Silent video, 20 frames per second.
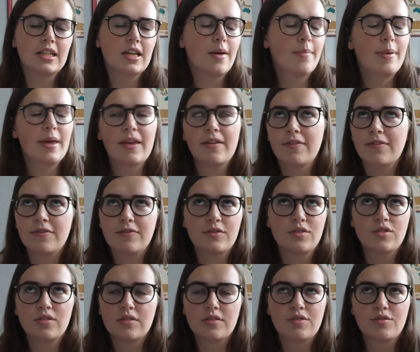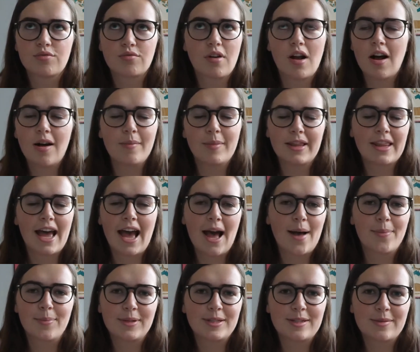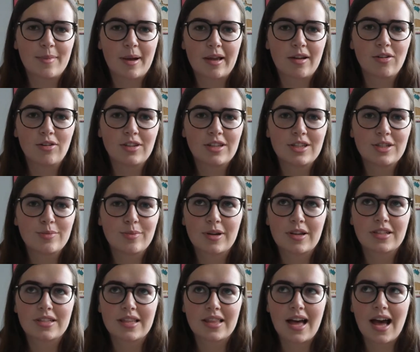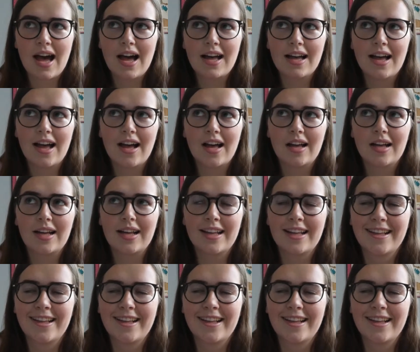a bit of drama that happened at my college because of that. Uh,